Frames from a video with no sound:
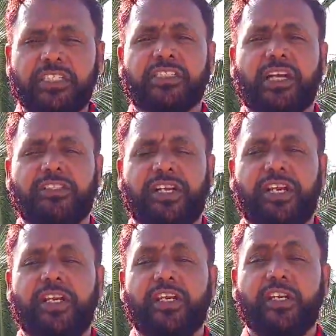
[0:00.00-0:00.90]

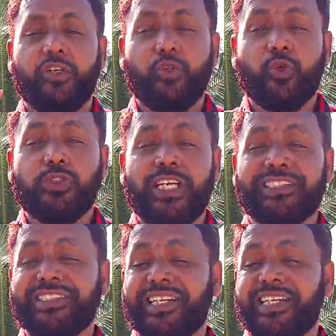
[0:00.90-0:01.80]
country
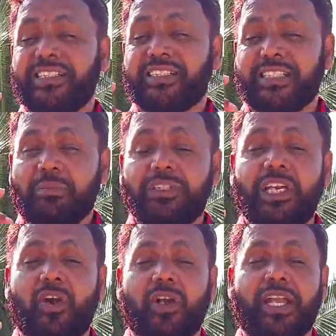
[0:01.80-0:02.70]
uses
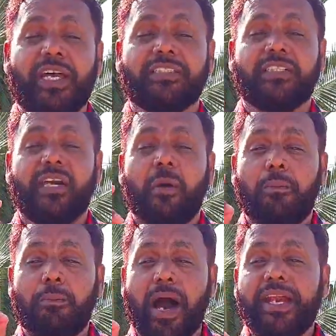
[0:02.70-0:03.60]
something called as
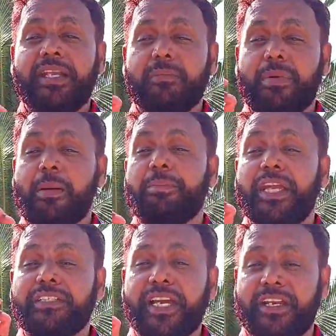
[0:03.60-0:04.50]
mind
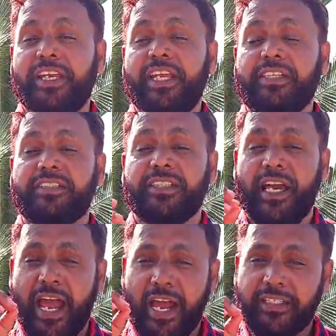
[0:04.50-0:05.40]
mapping techniques
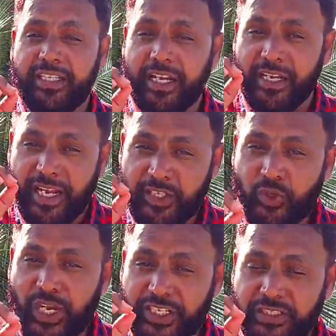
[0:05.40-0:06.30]
at their
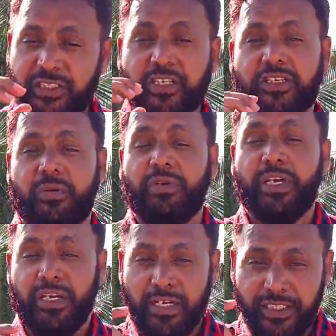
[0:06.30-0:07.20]
education system.
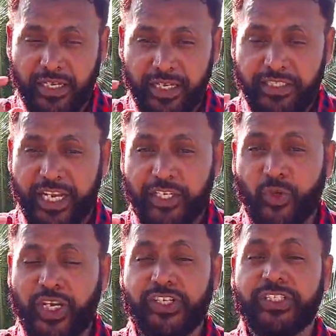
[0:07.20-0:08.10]
In their
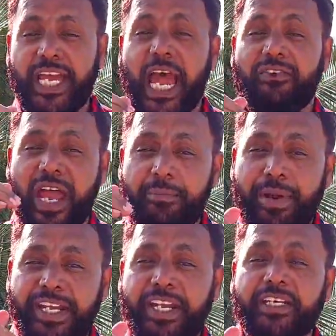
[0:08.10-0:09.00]
education, they have
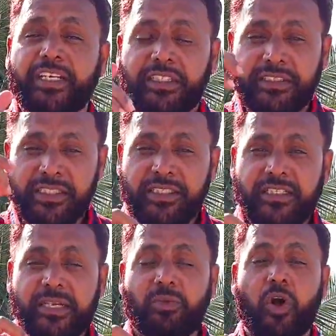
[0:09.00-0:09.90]
embedded this
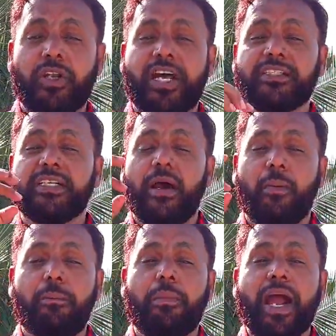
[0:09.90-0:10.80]
system called as
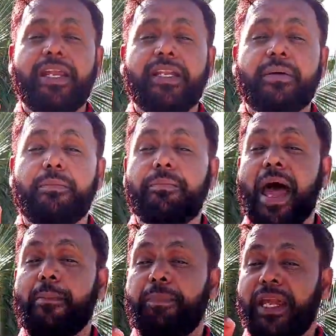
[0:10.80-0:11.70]
mind
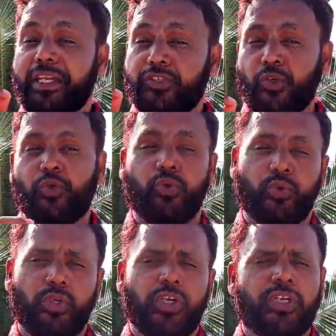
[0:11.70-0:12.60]
mapping
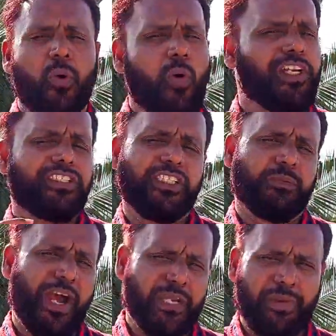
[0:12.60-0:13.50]
tool. Now, what is this
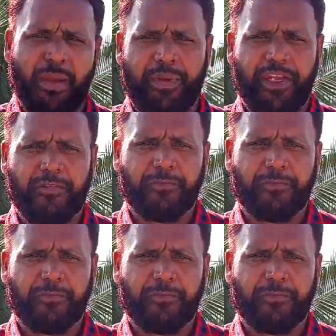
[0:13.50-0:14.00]
mind mapping?